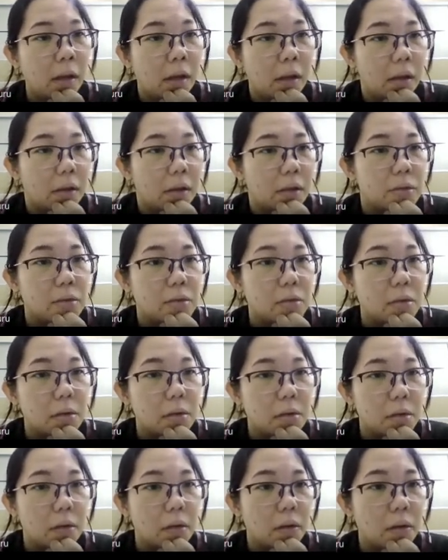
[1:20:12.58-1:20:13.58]

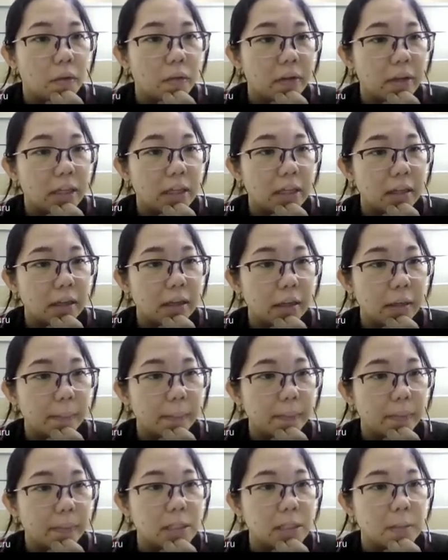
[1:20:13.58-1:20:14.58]
So over here,
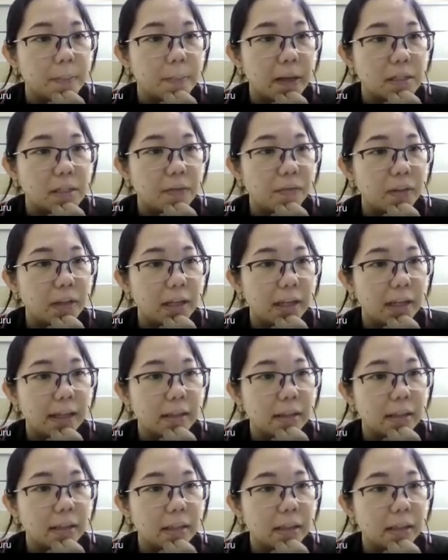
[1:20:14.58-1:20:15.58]
specific
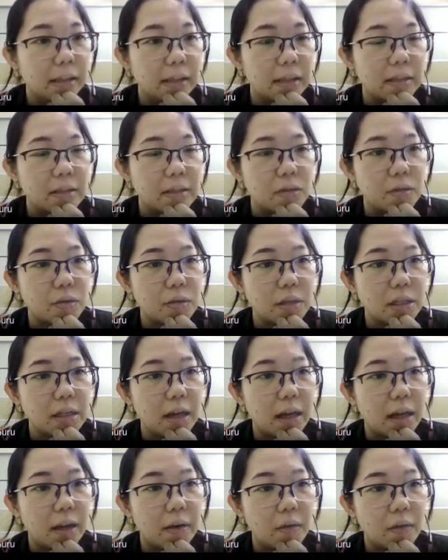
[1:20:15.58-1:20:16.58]
latent heat is
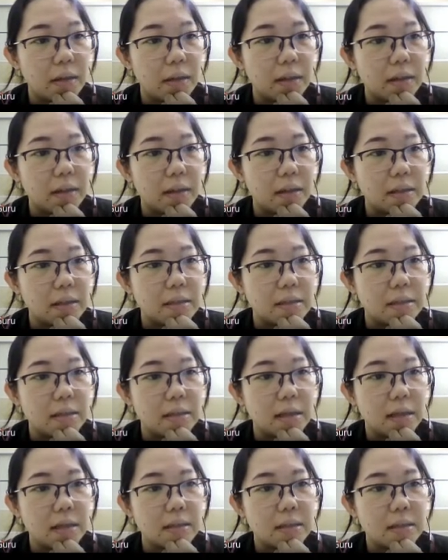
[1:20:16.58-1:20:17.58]

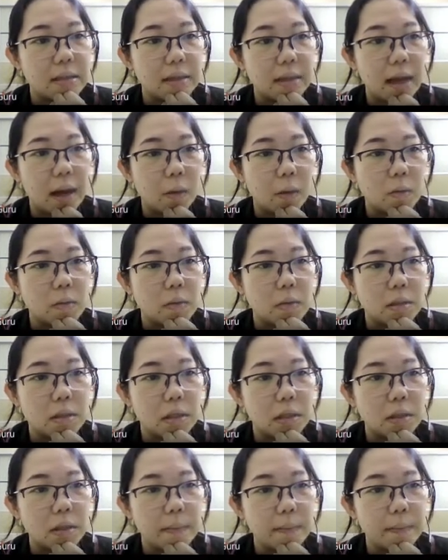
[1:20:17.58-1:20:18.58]

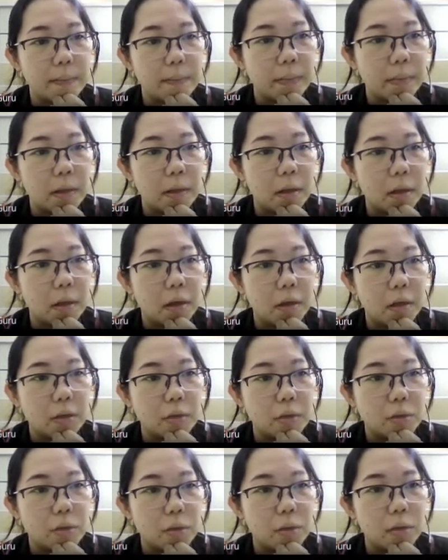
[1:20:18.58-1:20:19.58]
336,000
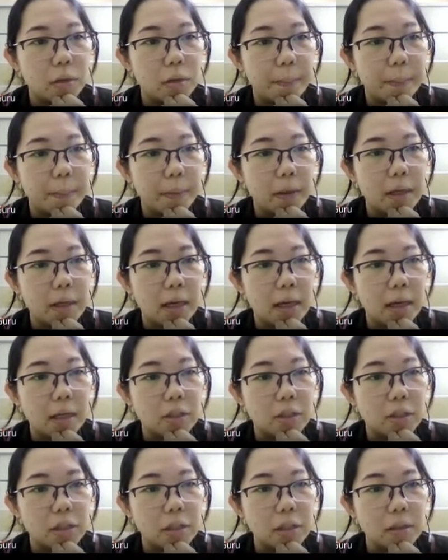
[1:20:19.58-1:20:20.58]
joule per
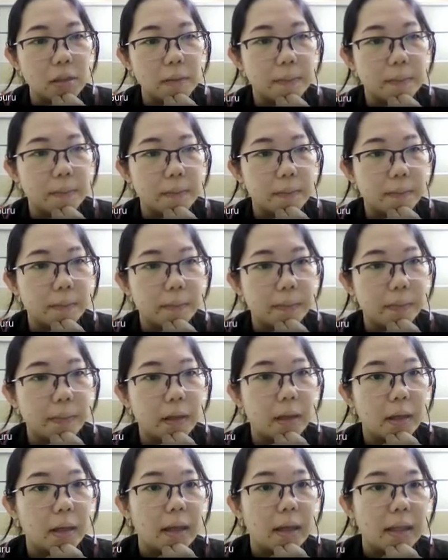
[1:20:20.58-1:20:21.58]
kg.
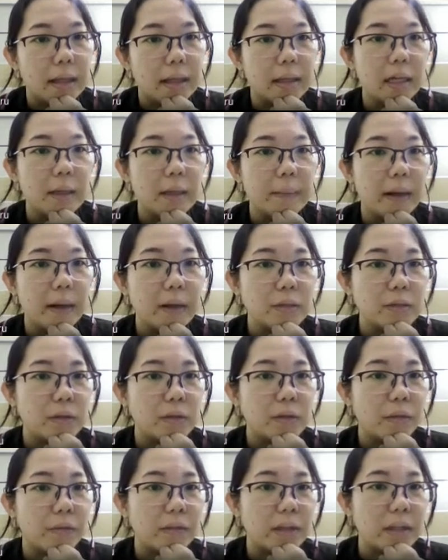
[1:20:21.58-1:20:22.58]
The amount
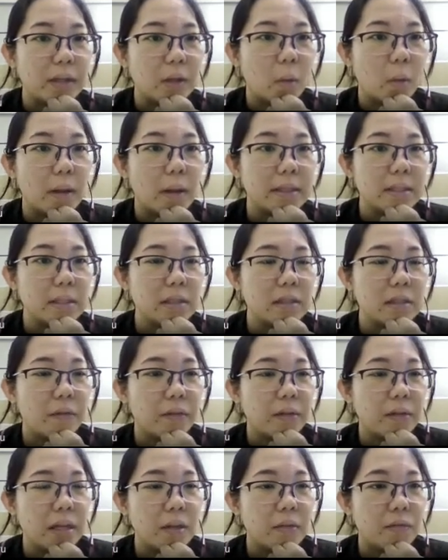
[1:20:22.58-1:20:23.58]
of quantity of
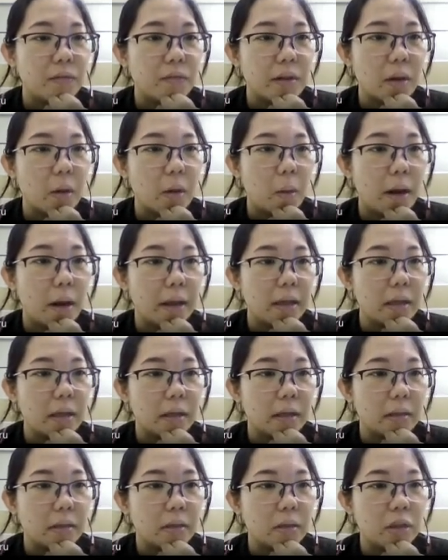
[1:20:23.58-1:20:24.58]
heat required,
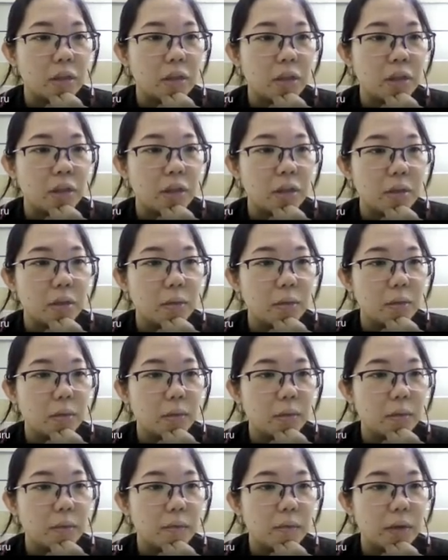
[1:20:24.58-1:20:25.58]

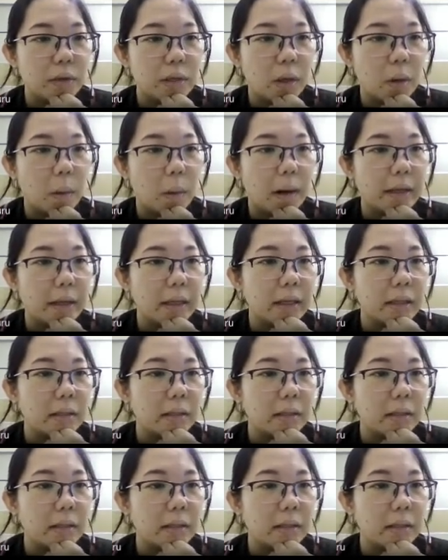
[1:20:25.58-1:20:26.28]
Q required,